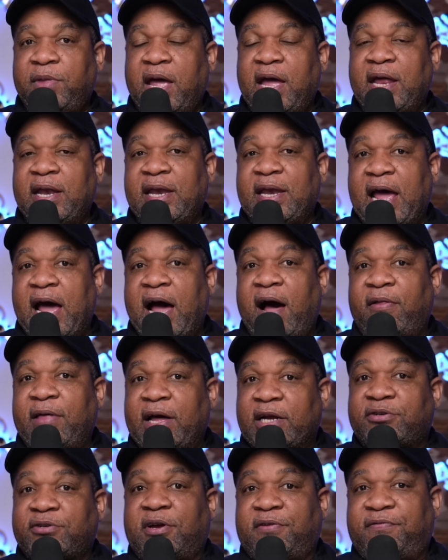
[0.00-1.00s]
And now
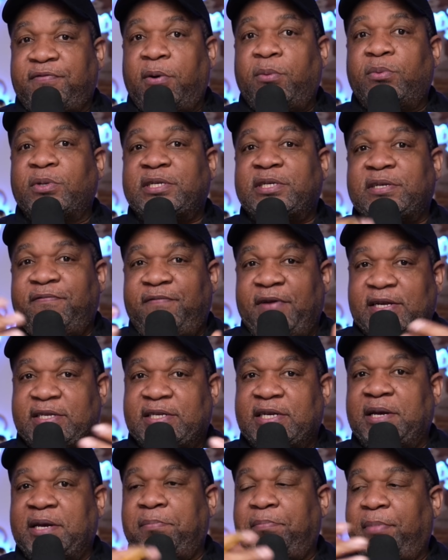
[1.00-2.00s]
that trust fund was
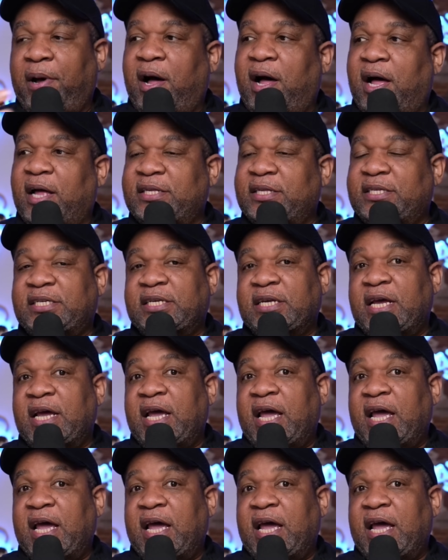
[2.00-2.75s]
invested in bonds.